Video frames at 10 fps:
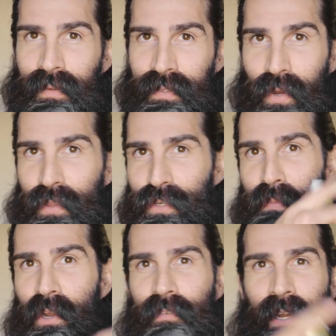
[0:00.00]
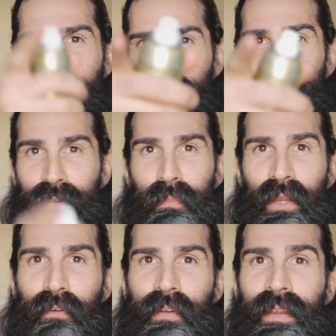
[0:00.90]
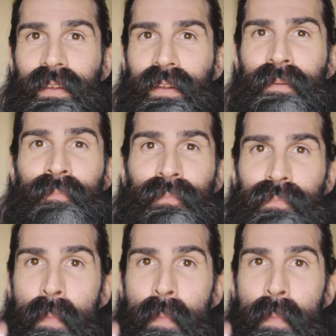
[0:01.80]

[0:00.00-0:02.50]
sorry, there's a mirror over here. I don't have a mirror over here.